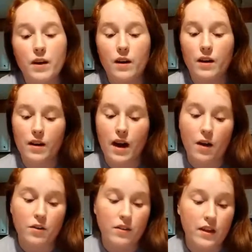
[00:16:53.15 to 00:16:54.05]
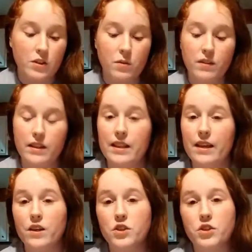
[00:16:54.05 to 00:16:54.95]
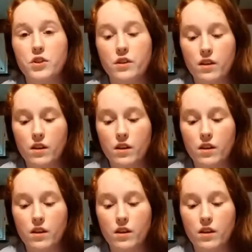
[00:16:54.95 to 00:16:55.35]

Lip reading: How do they do on the leash?